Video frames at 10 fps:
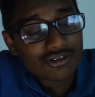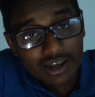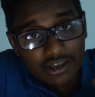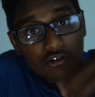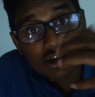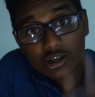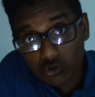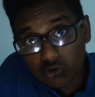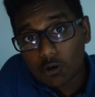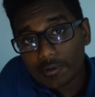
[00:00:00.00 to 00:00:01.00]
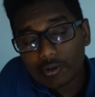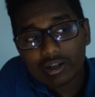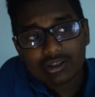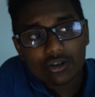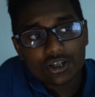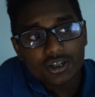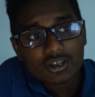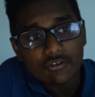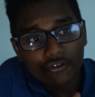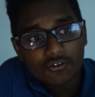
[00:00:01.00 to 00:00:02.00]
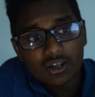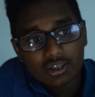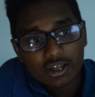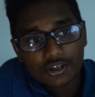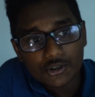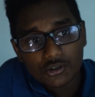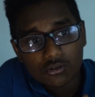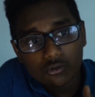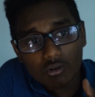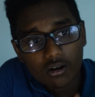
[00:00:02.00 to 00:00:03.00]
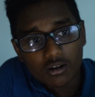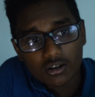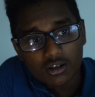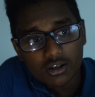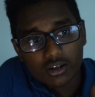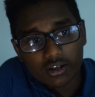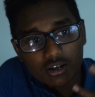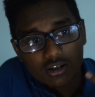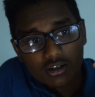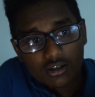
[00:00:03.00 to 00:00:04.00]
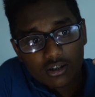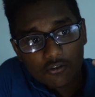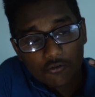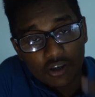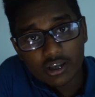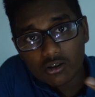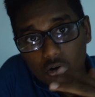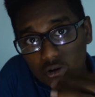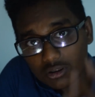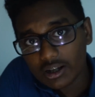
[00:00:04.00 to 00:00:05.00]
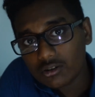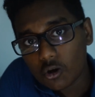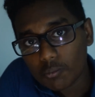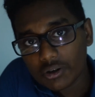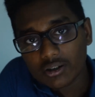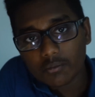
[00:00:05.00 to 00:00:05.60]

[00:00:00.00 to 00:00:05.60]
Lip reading: Like you can do topic wise questions if you feel that you are weak on that topic.